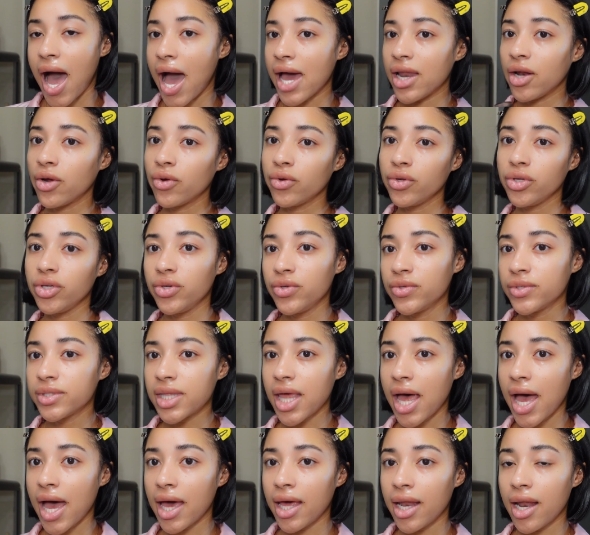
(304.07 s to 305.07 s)
I don't use
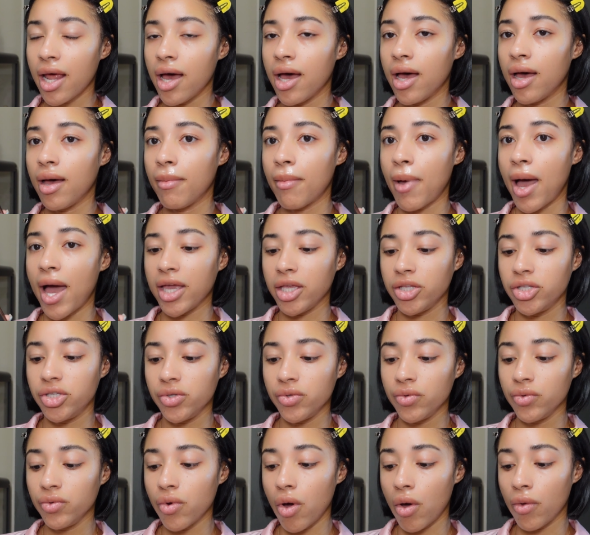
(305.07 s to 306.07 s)
that. I
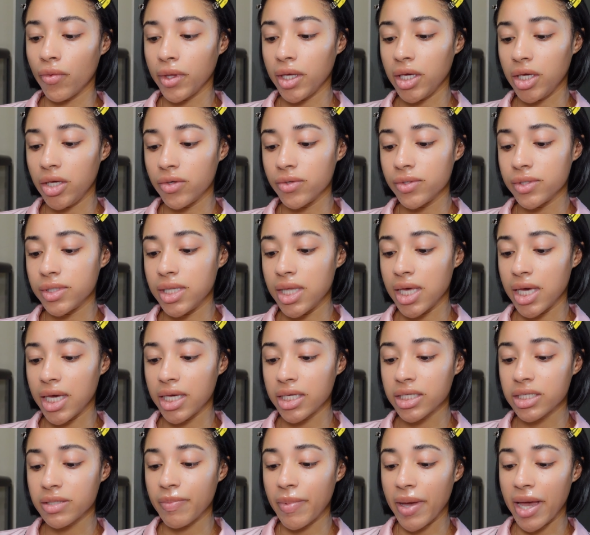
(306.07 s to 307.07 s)
do only use
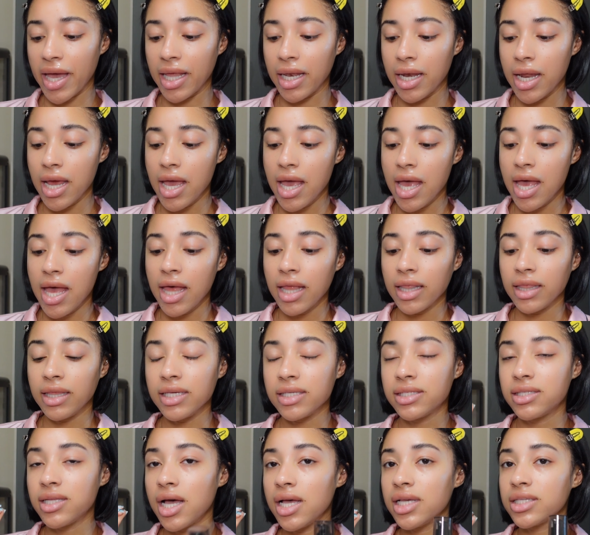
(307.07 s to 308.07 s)
this, but
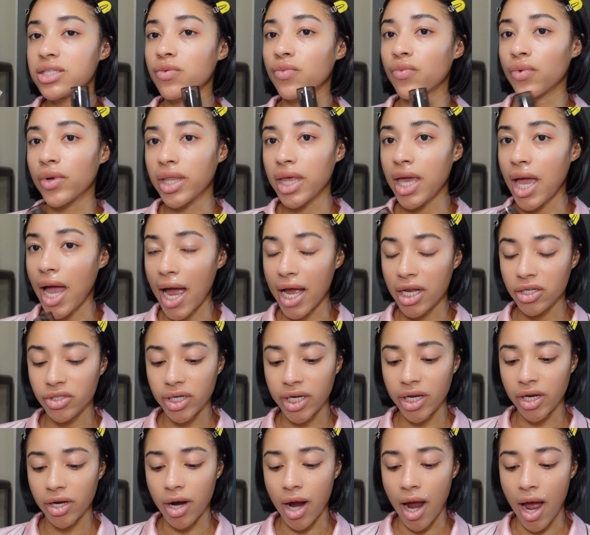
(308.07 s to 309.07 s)
this does really
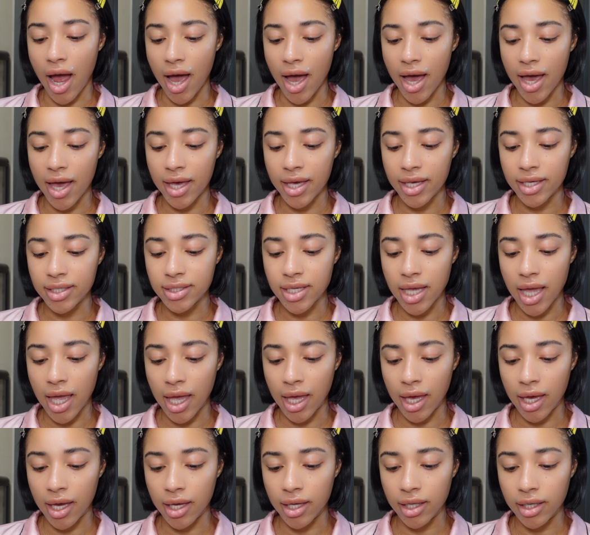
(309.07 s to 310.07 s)
hydrate your eyes
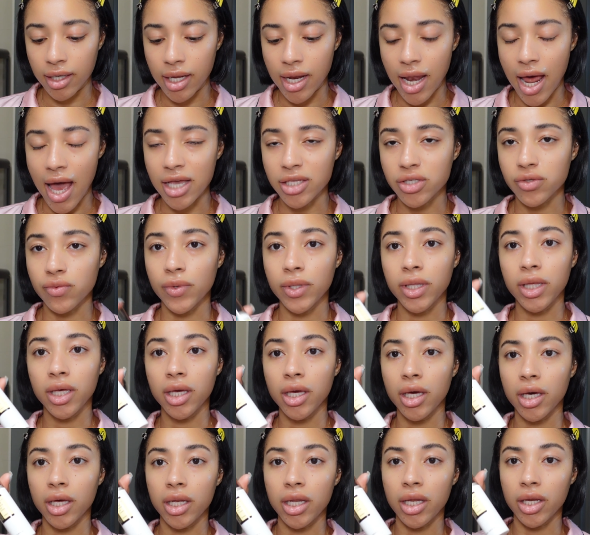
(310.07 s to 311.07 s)
and it has really good